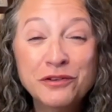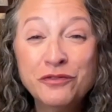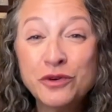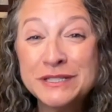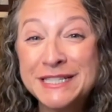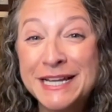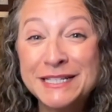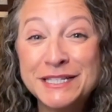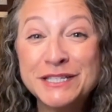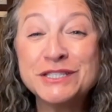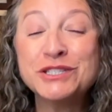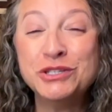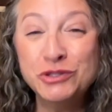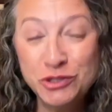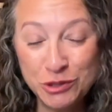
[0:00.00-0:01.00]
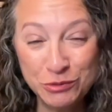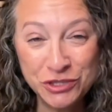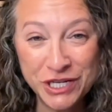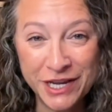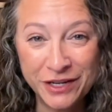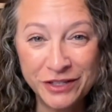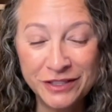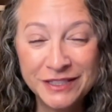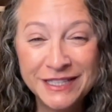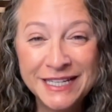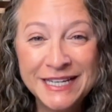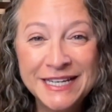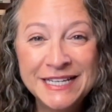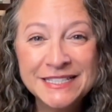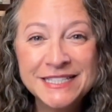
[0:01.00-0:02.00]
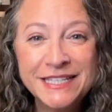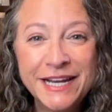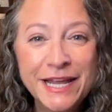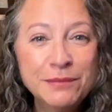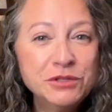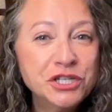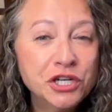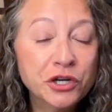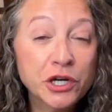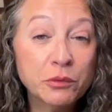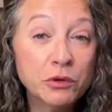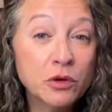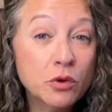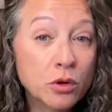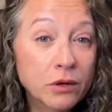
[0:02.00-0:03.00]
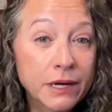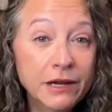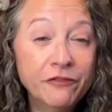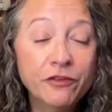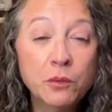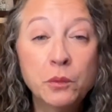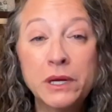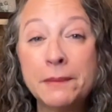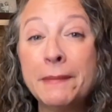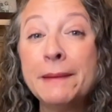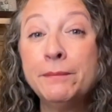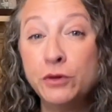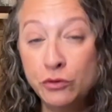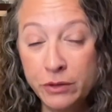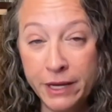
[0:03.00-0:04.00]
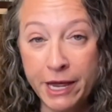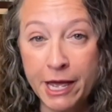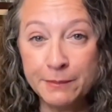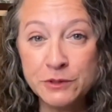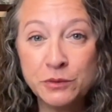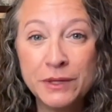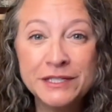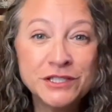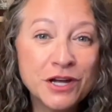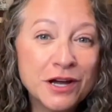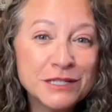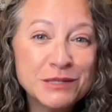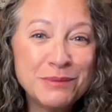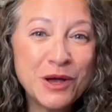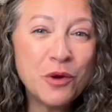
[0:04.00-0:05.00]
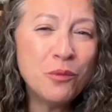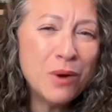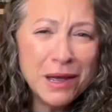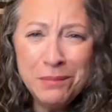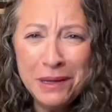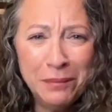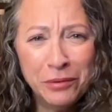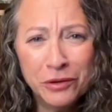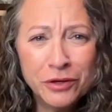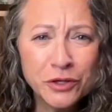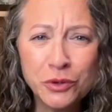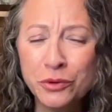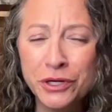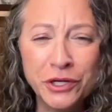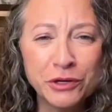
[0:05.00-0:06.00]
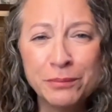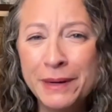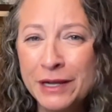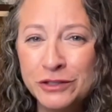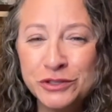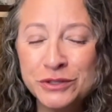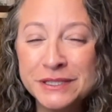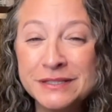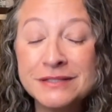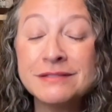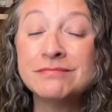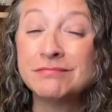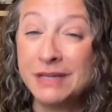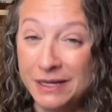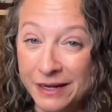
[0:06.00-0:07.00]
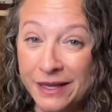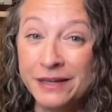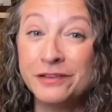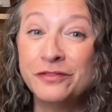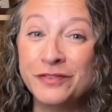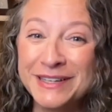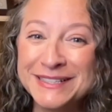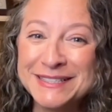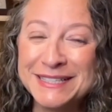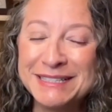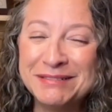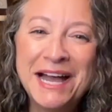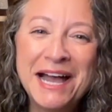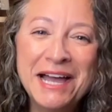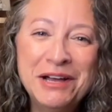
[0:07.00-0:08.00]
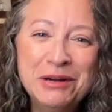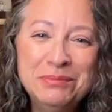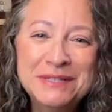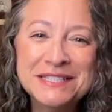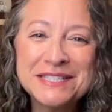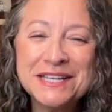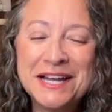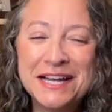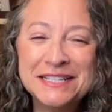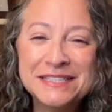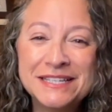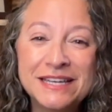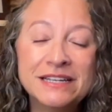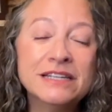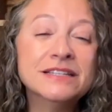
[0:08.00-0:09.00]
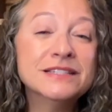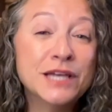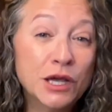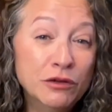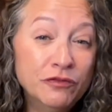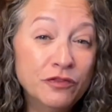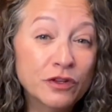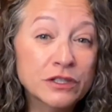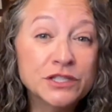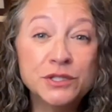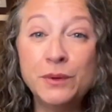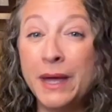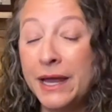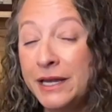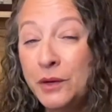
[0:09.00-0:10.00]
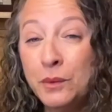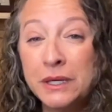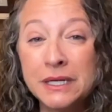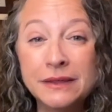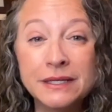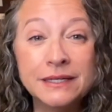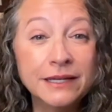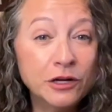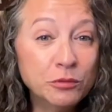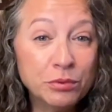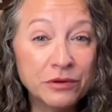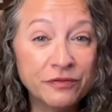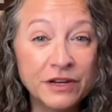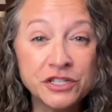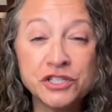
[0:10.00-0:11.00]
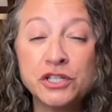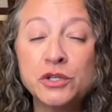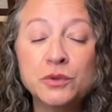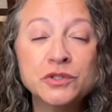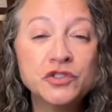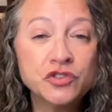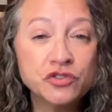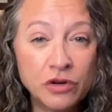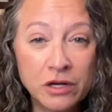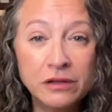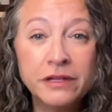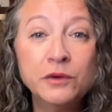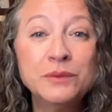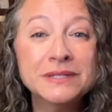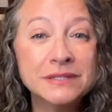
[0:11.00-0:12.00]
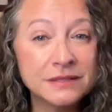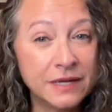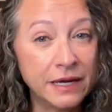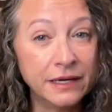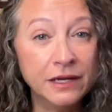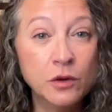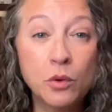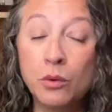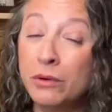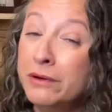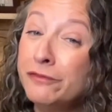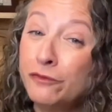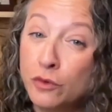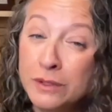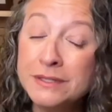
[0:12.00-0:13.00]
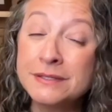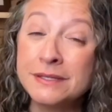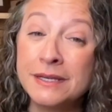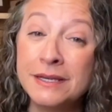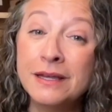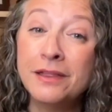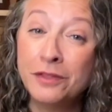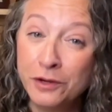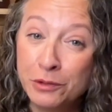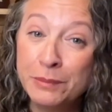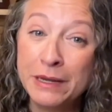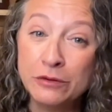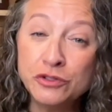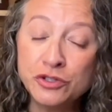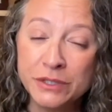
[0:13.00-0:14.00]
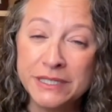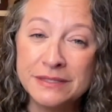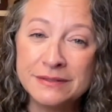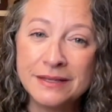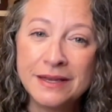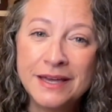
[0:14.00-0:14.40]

for Dentists YouTube channel. Today I'm sharing a recording from one of my boot camps where I talked about why people are ignoring your boundaries and how to fix it. I hope this content is helpful to anyone in the dental profession who is struggling with setting or enforcing their boundaries.